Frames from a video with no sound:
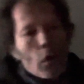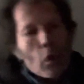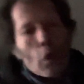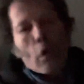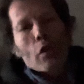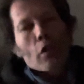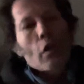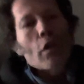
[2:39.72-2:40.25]

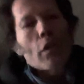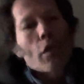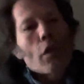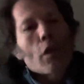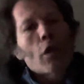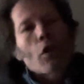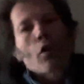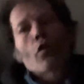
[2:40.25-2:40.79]
But he,
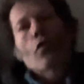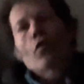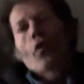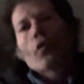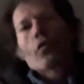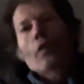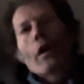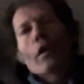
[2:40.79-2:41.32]

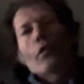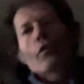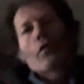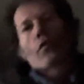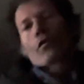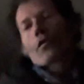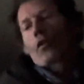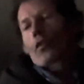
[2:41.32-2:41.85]
goes on
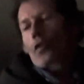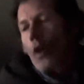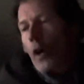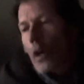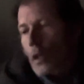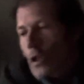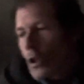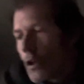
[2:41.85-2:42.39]
to
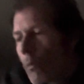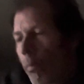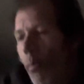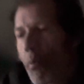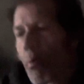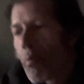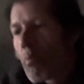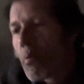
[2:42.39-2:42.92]
talk
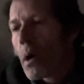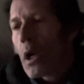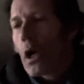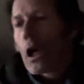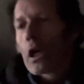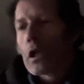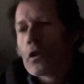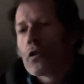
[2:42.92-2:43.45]

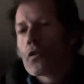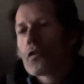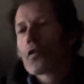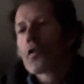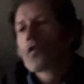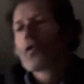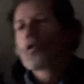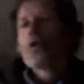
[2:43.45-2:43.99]
and he
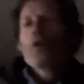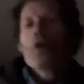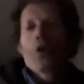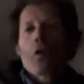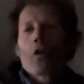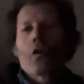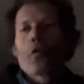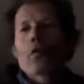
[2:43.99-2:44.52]
uses
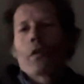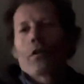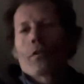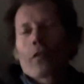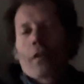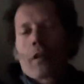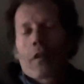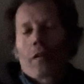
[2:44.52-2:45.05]
one
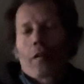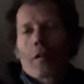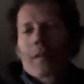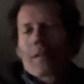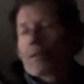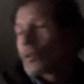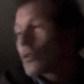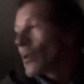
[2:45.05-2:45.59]
thing,
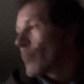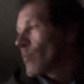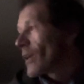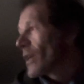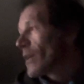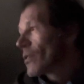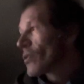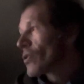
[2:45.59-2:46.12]
some
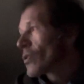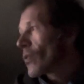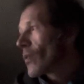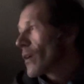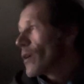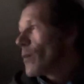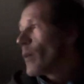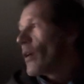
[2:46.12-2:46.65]
kind of
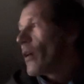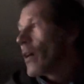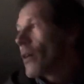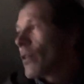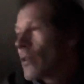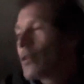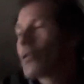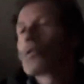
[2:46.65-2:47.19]
story about how
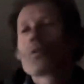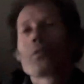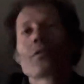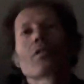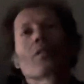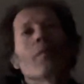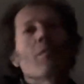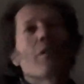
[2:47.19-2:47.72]
he told
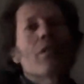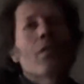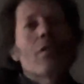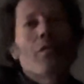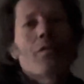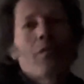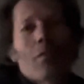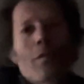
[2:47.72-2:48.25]
somebody
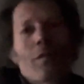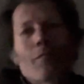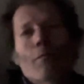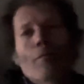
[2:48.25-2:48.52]
he quit